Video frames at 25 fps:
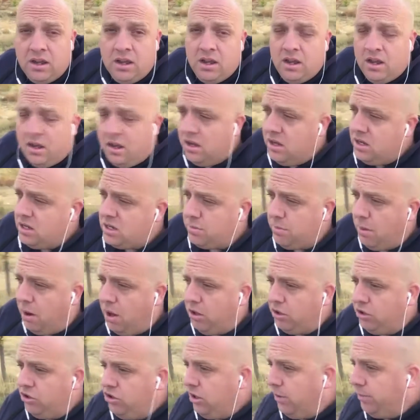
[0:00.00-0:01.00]
smaller
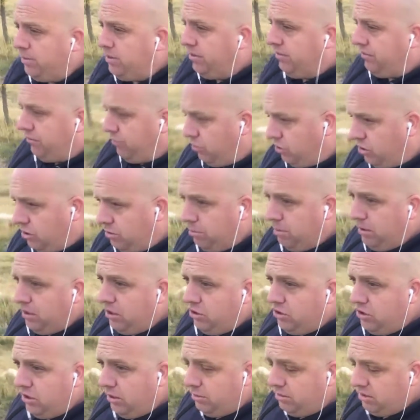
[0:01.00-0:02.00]
jumps at first and bigger
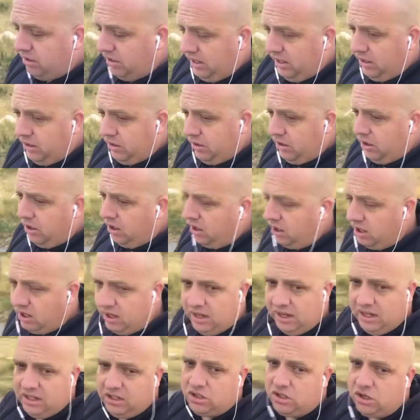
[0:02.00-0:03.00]
jumps later.
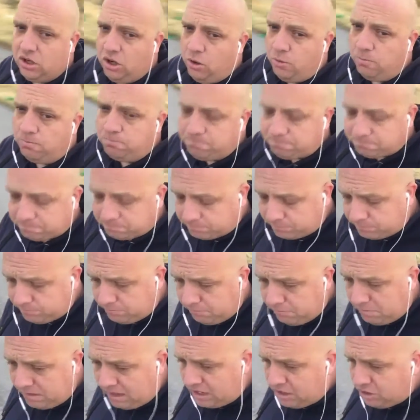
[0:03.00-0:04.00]
And so in
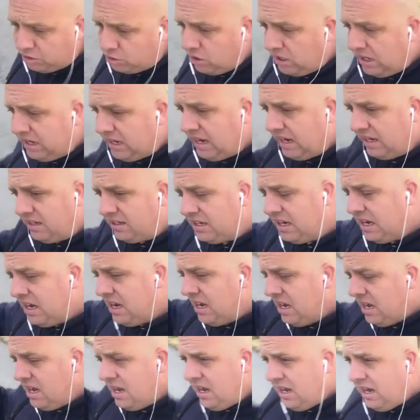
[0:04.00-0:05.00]
any case,
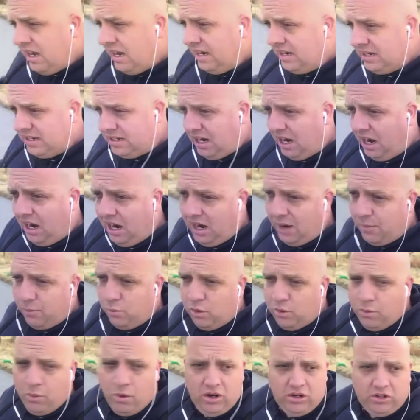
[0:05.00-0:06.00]
in time, we
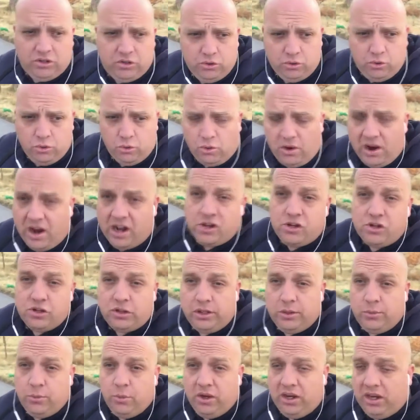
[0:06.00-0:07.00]
want to gradually
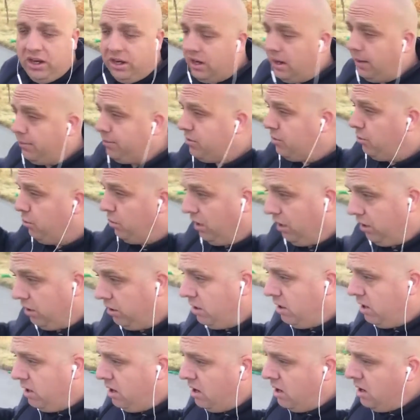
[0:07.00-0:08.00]
wean it up to where
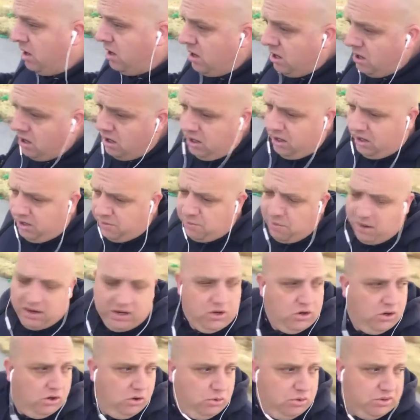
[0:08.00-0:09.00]
if my
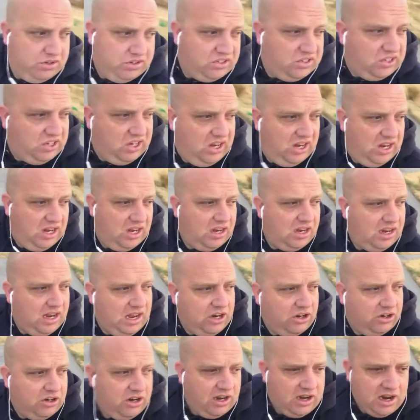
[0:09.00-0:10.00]
goal was 8 or
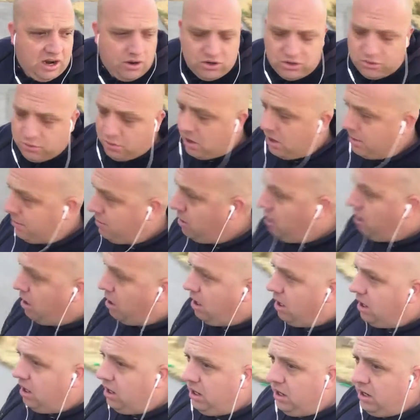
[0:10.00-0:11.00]
9 hours while I'm
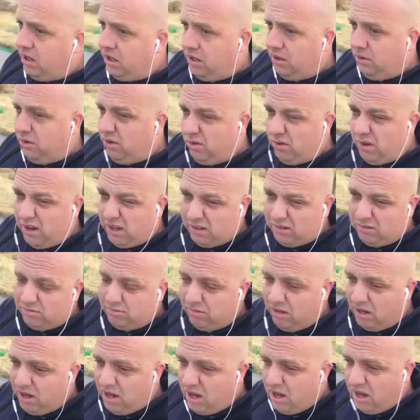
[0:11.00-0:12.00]
gone, well,
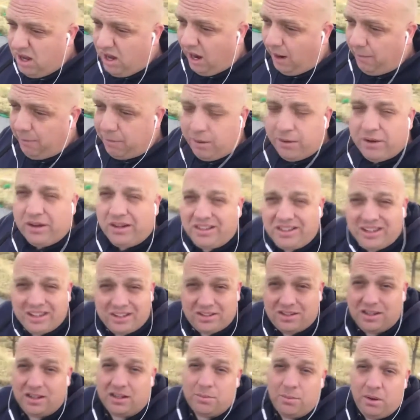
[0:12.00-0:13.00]
I'm probably going to take
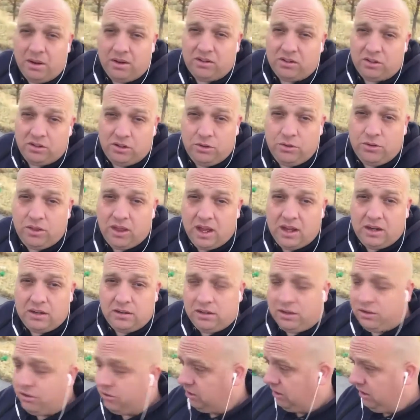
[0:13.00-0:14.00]
6 months to do that,
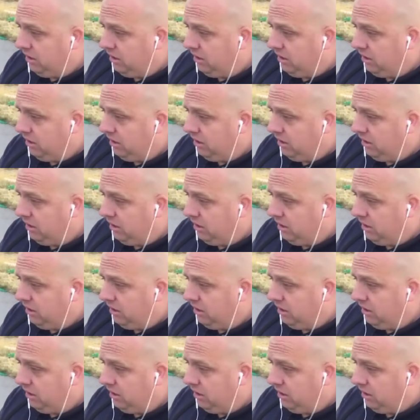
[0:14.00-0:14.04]
literally.